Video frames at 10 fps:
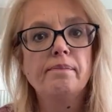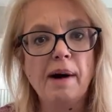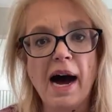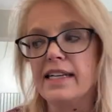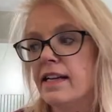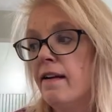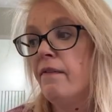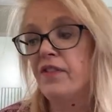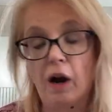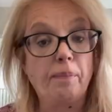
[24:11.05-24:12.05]
But
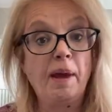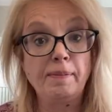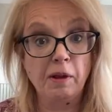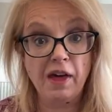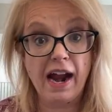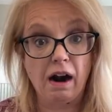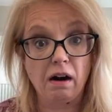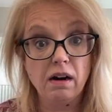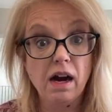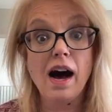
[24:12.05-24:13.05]
there are people
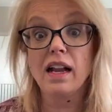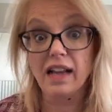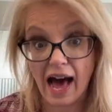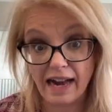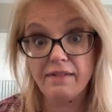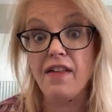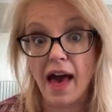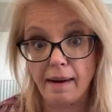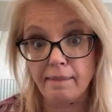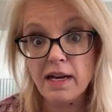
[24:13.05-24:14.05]
there, a lot of
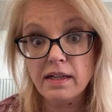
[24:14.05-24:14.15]
them,